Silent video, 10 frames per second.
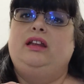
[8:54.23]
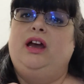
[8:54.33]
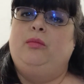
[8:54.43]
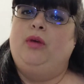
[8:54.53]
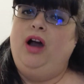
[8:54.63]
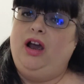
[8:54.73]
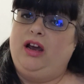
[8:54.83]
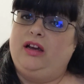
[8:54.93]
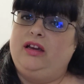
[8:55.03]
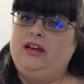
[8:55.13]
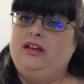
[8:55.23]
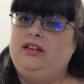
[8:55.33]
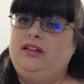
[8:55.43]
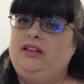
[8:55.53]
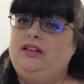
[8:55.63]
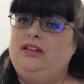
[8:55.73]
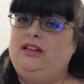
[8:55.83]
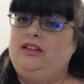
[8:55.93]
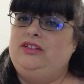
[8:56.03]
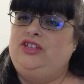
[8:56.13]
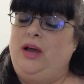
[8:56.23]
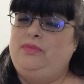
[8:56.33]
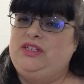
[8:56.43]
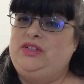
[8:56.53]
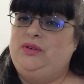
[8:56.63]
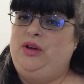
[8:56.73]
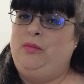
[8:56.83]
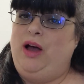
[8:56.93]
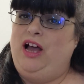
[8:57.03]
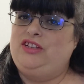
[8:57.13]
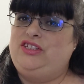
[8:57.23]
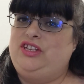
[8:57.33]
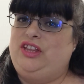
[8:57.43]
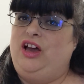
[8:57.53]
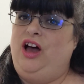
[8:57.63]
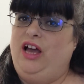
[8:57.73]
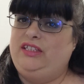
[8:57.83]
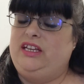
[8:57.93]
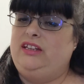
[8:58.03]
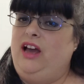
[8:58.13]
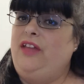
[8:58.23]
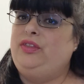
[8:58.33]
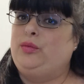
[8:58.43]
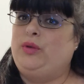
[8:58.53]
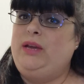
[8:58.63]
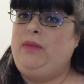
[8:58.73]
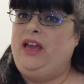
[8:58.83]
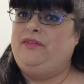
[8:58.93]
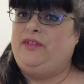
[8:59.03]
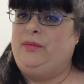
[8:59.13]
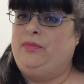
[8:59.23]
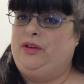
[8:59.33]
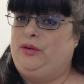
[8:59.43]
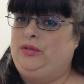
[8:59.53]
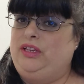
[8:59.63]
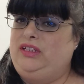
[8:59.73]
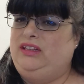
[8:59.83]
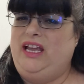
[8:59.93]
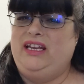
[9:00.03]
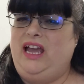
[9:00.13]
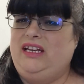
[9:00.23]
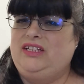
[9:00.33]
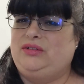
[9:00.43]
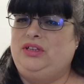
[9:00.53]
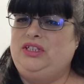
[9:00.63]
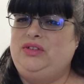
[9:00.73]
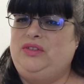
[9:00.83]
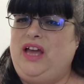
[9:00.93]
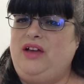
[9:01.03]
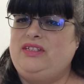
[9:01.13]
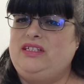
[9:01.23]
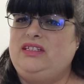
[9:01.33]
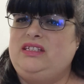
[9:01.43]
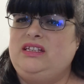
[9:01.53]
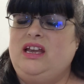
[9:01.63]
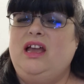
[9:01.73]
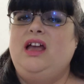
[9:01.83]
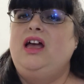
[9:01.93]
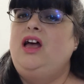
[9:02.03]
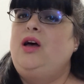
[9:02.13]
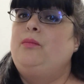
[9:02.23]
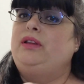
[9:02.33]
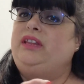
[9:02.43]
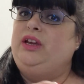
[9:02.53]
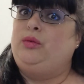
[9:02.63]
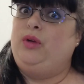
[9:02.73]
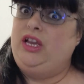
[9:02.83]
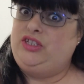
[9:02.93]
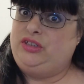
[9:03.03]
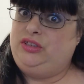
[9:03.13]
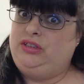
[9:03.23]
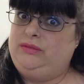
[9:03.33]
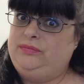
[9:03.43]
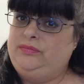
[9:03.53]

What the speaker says: Now Mark jumped into an homage to The Haunting, not the remake from the late 90s, early 2000s, but the original.